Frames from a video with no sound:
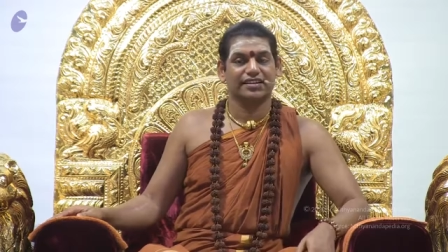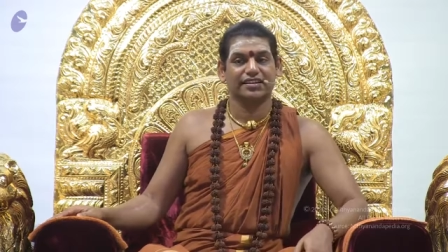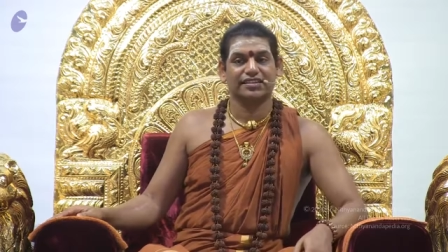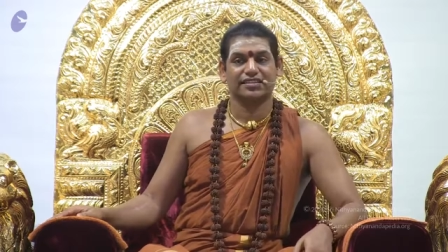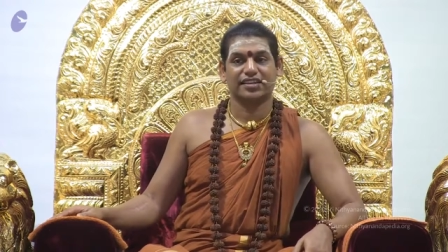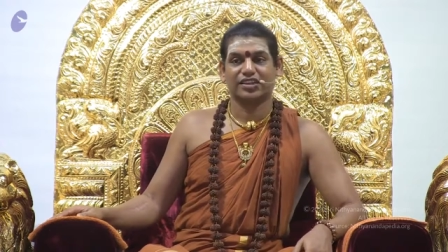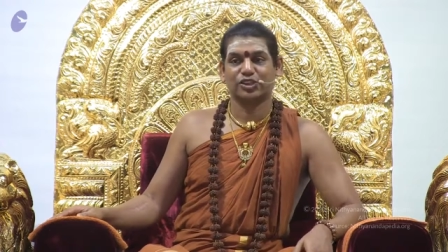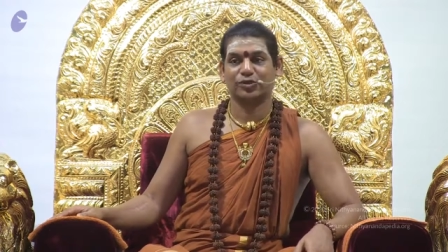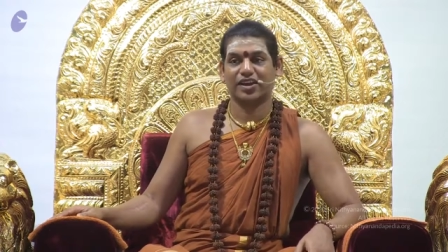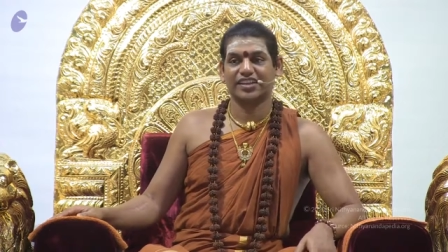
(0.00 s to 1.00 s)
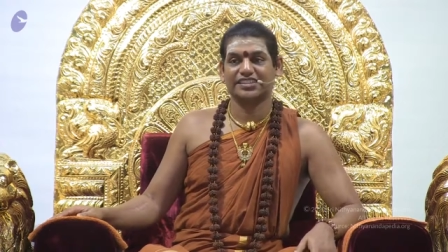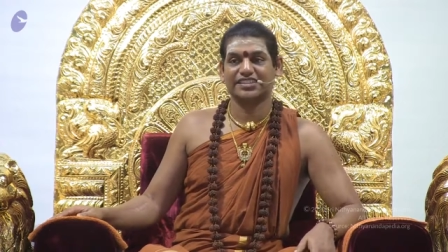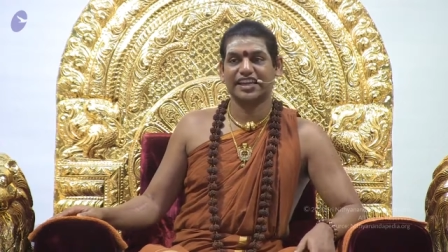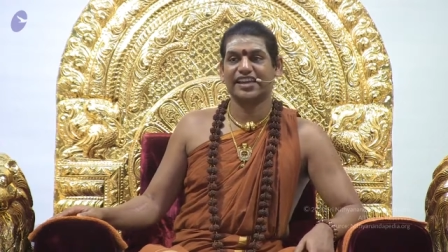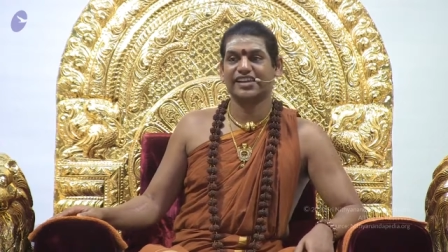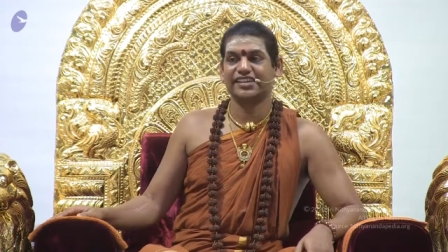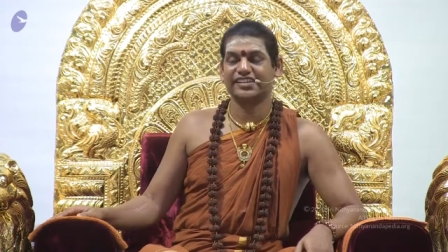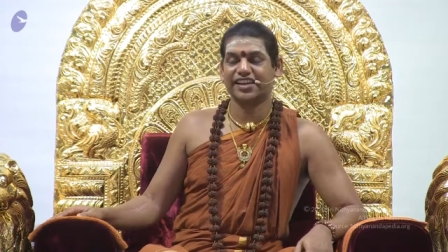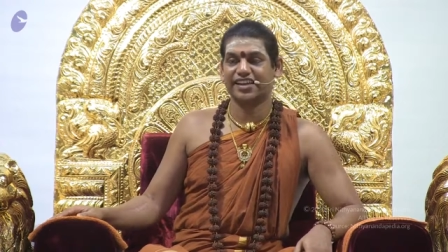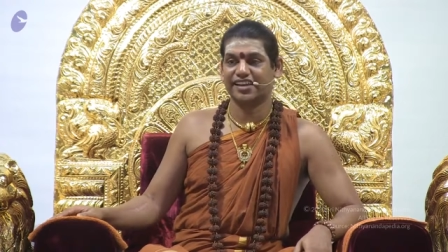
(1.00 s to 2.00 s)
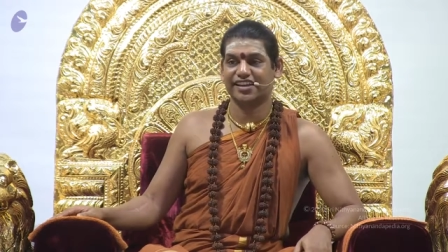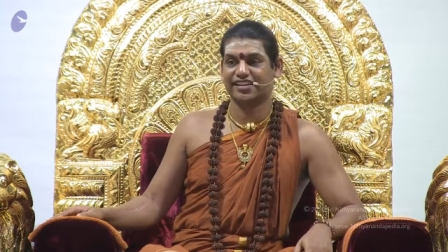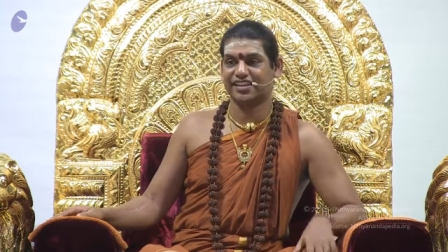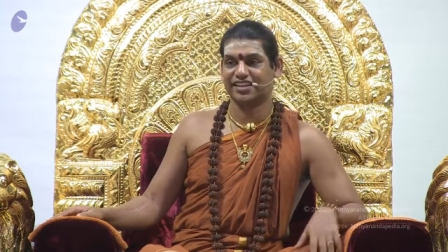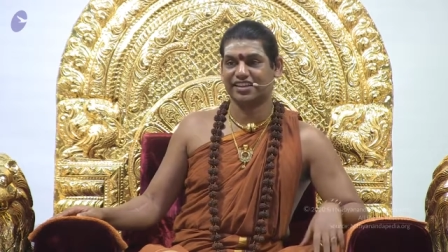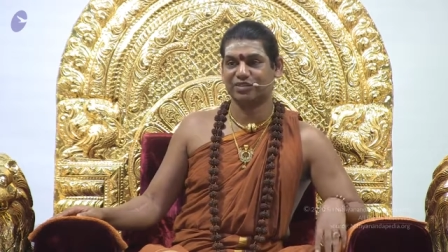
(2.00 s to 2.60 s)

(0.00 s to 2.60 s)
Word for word: tattva is integrity.